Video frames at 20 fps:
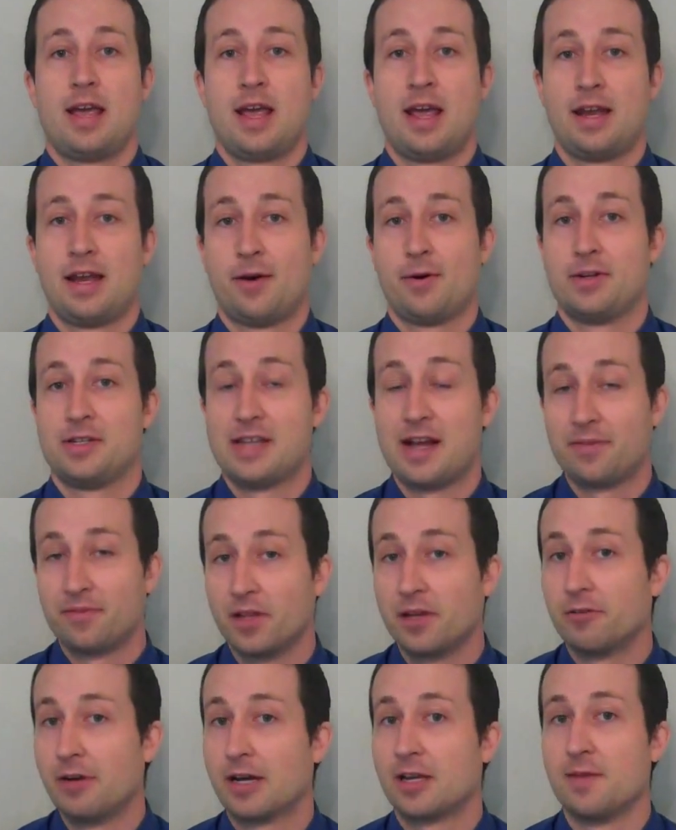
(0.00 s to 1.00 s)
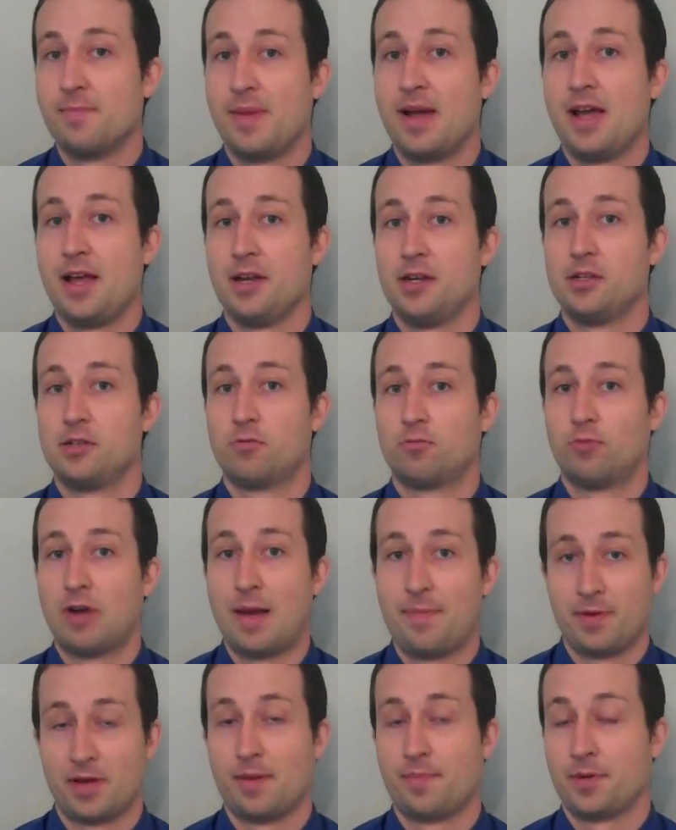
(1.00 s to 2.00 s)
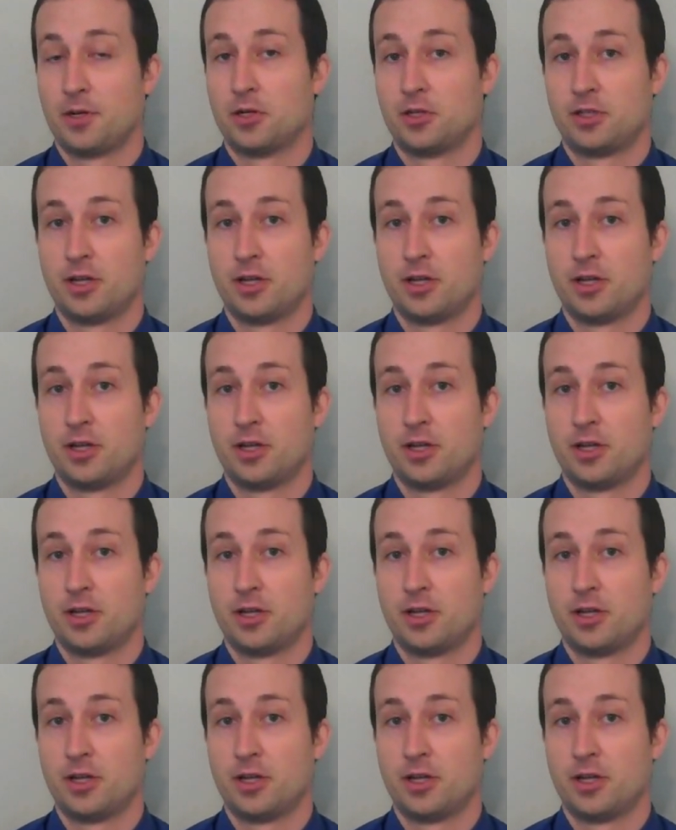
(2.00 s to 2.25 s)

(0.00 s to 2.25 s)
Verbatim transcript: And I would definitely recommend wrapping up your